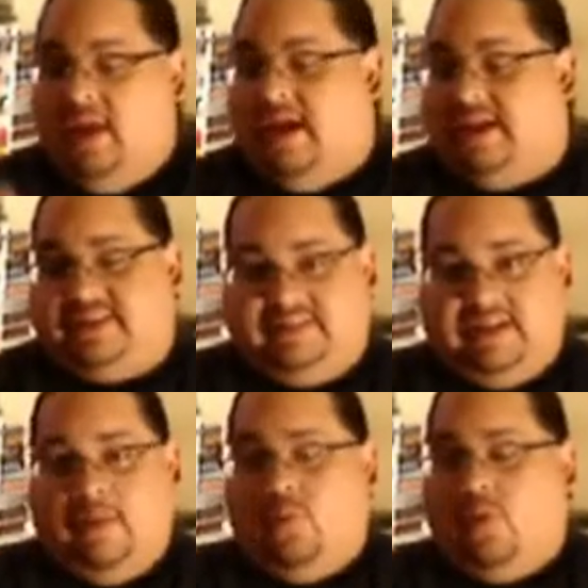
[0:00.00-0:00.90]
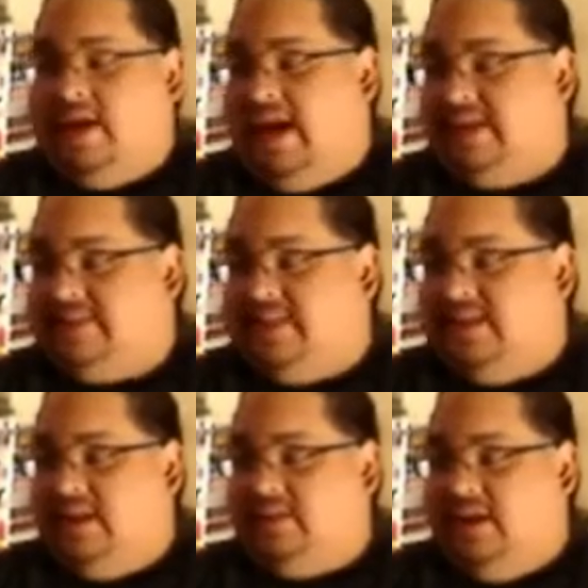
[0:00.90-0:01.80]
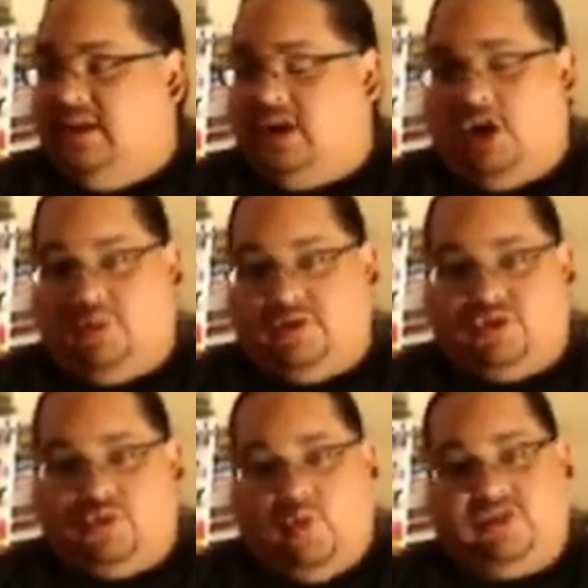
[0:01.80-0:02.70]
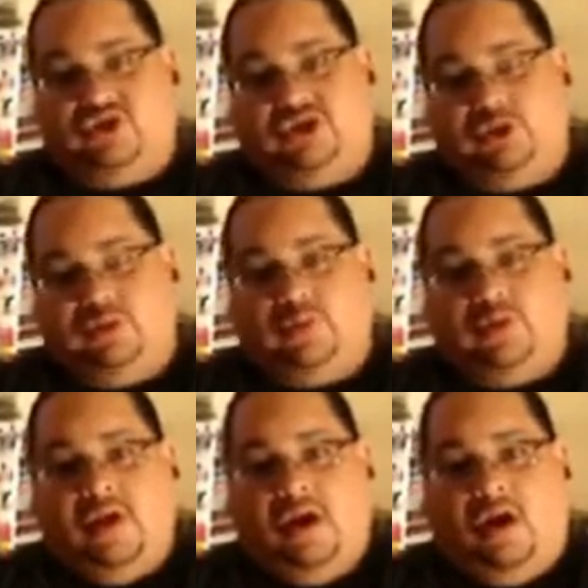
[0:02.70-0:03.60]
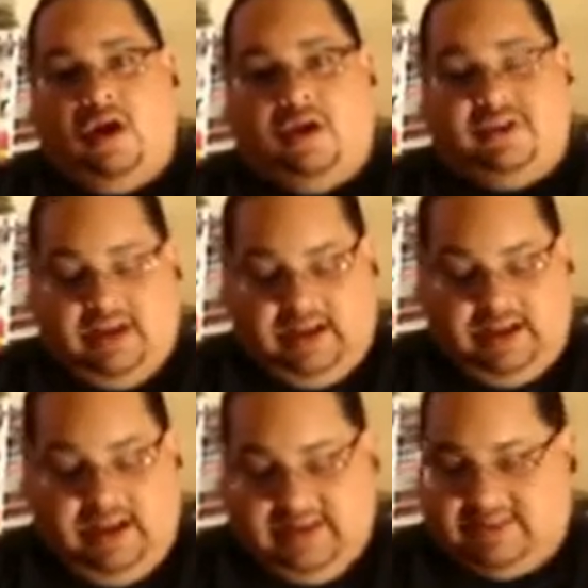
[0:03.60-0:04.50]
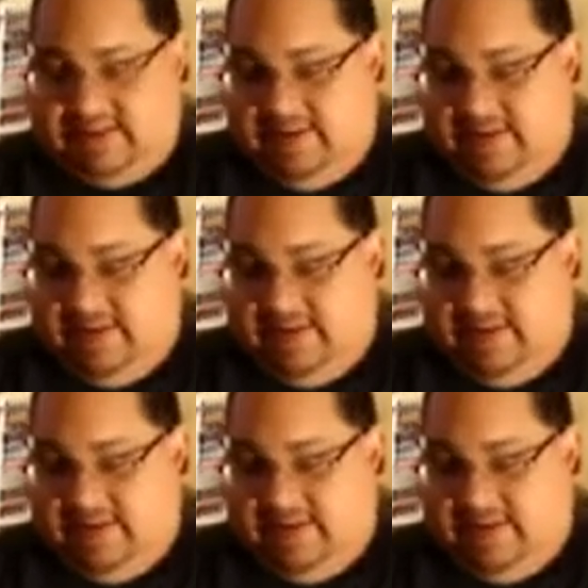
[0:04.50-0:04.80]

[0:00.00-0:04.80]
That's the same way as the Gargoyle's Quest 2 on the NES.